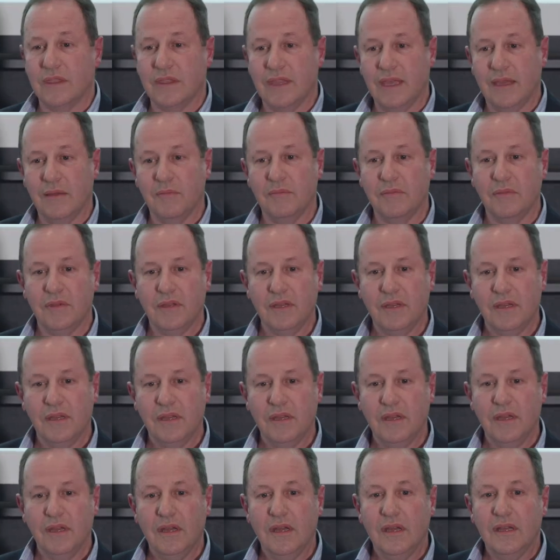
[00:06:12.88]
with them,
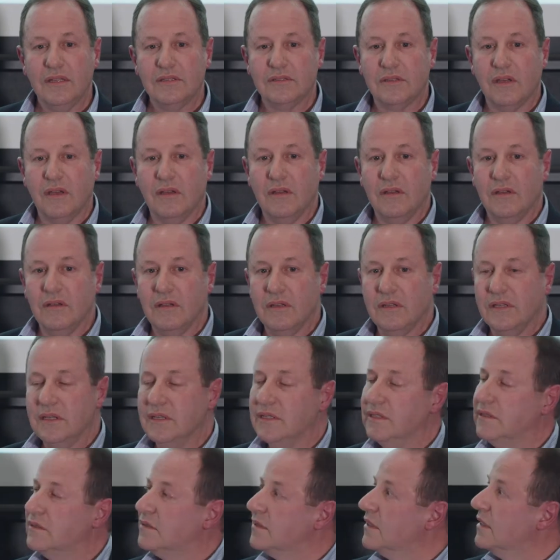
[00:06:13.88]
so
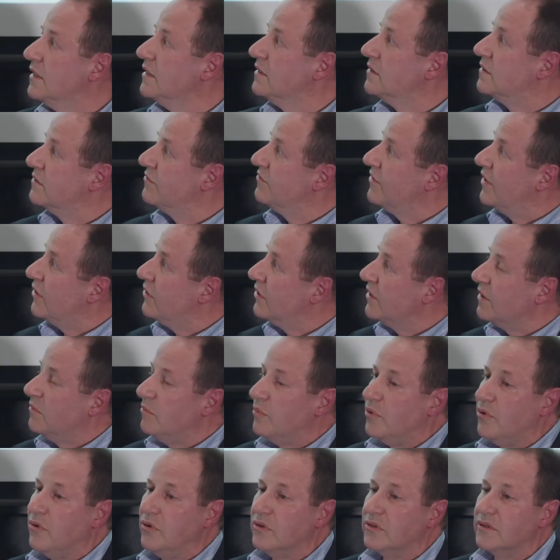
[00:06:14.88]
is very
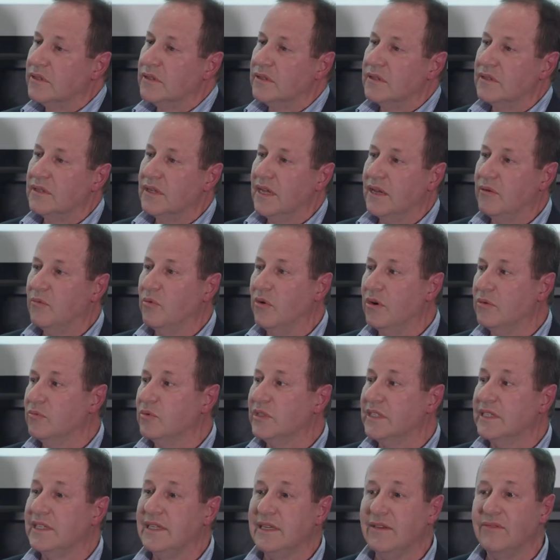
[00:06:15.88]
important. And what
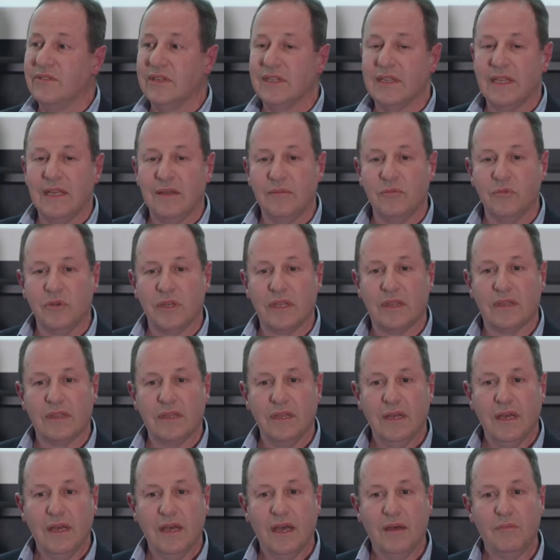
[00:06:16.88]
we're giving them
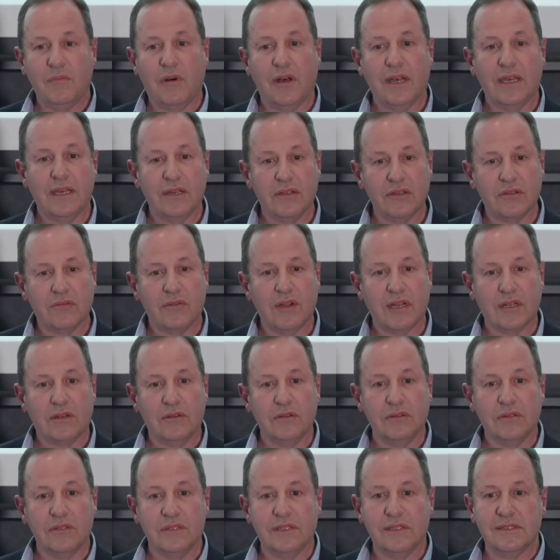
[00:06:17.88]
with a My Health
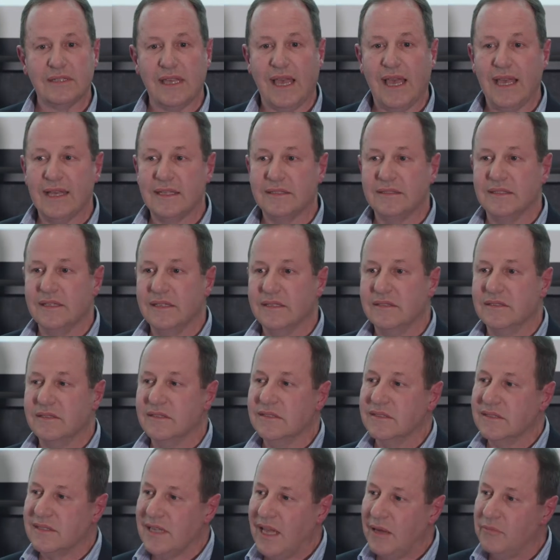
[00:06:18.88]
Record is access
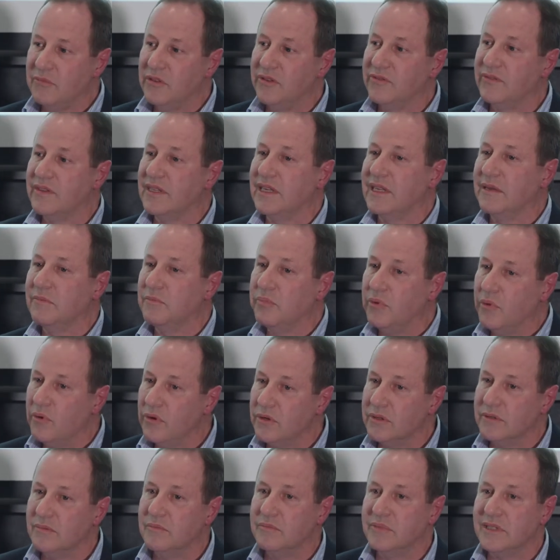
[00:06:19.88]
to some of the
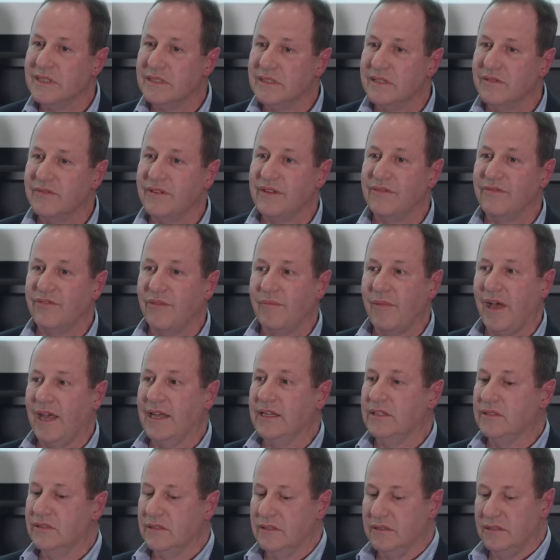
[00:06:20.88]
important bits of
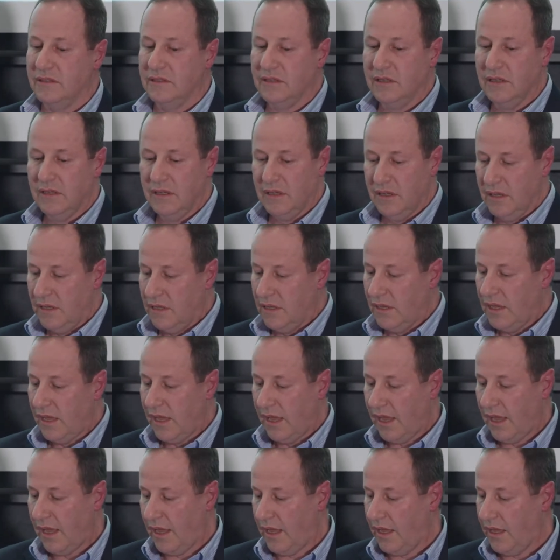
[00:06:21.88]
information
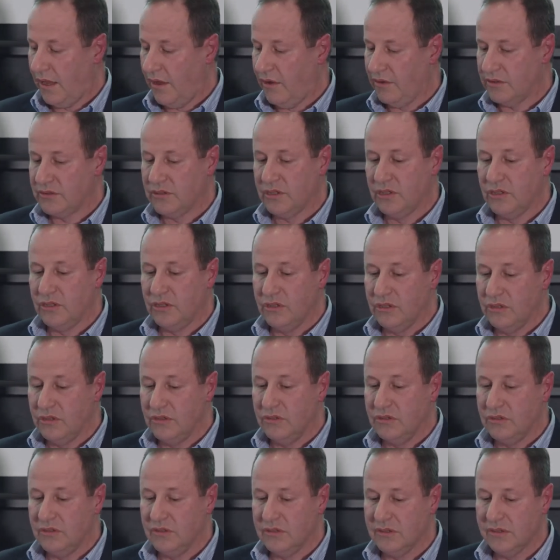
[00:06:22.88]
to
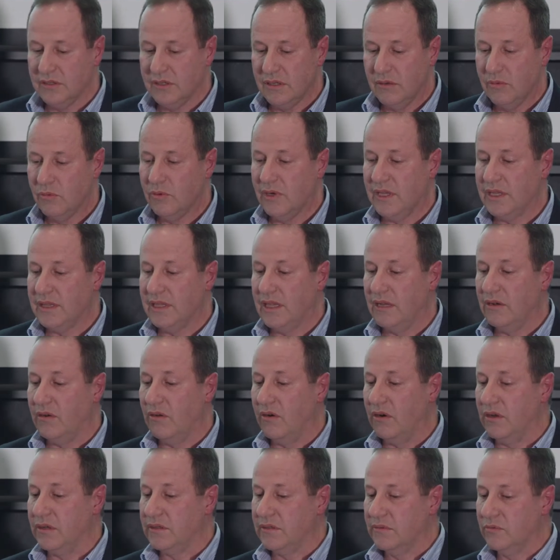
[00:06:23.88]
use when they're
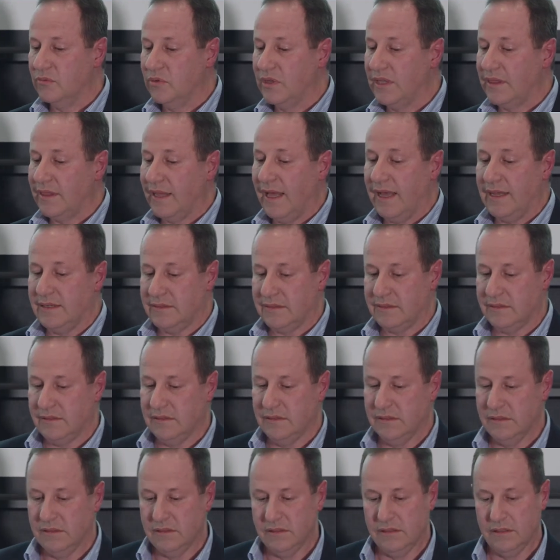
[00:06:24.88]
not with
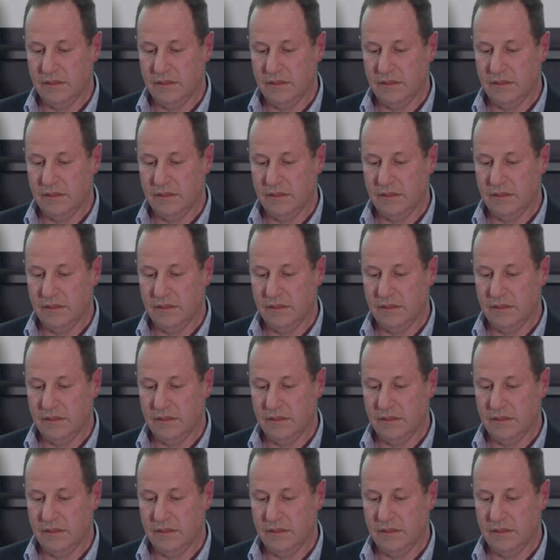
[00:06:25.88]
us.